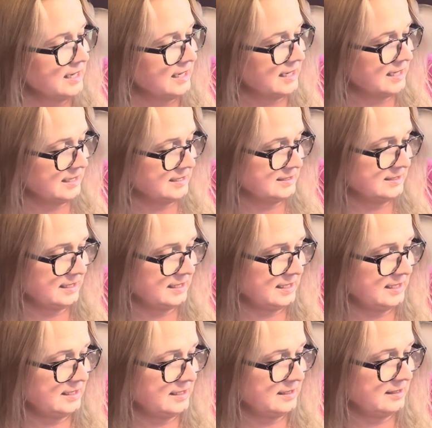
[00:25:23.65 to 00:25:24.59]
And
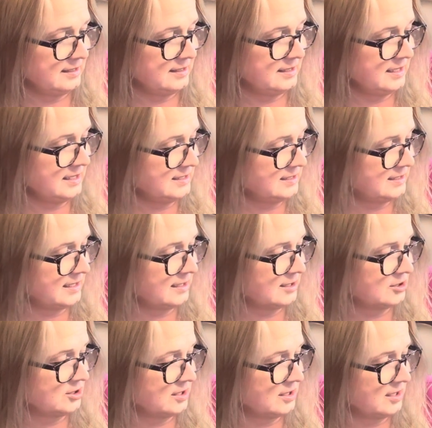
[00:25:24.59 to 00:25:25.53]
in this
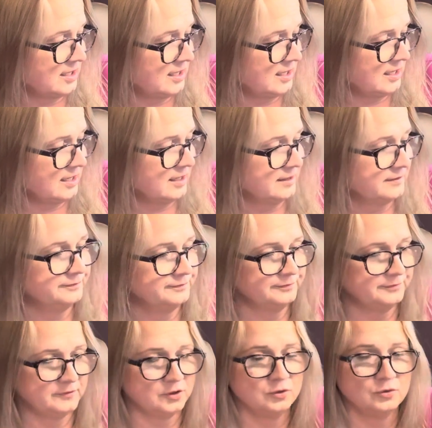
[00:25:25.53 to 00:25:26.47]
section here,
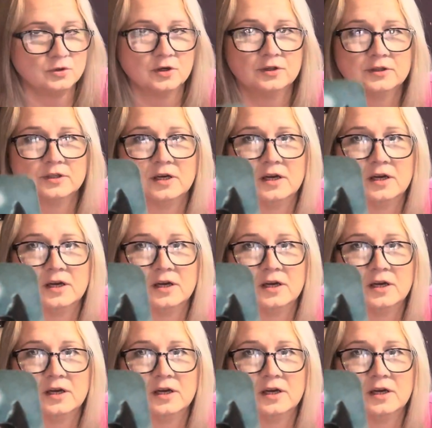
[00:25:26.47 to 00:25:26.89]
you got the